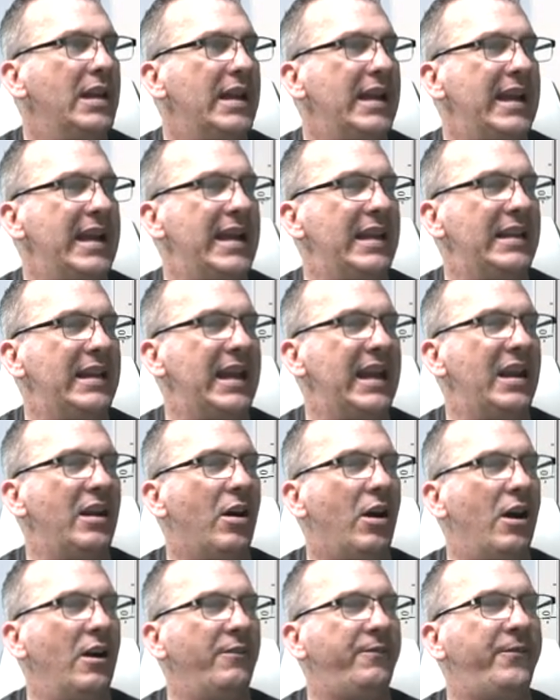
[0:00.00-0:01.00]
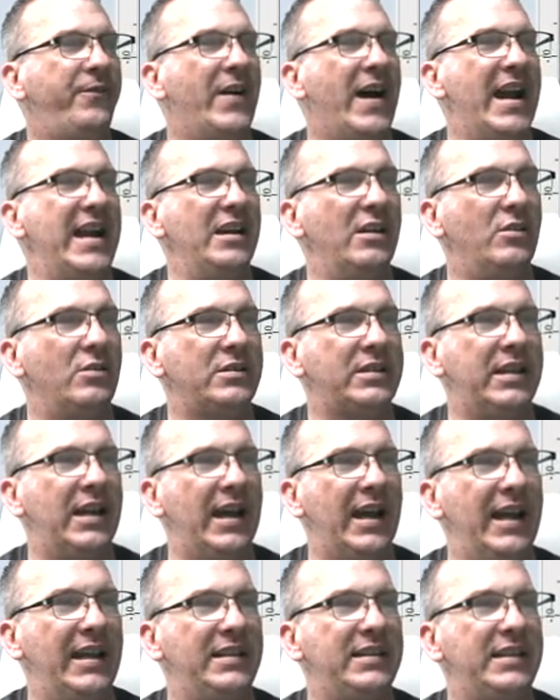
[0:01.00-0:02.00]
And then our final
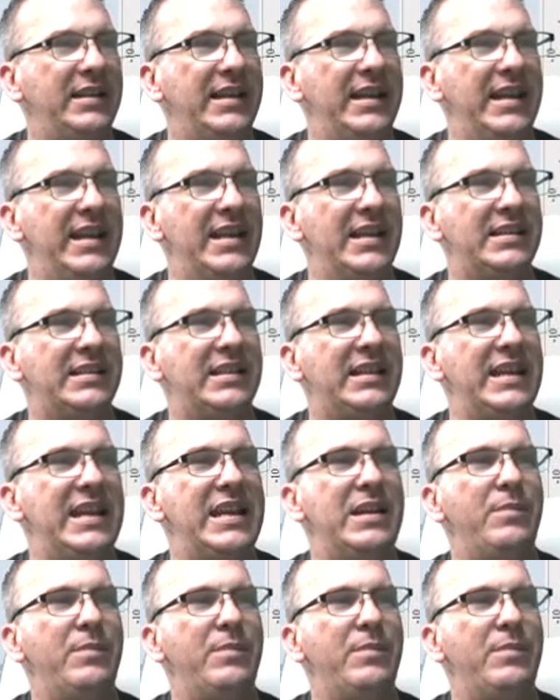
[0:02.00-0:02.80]
cut is the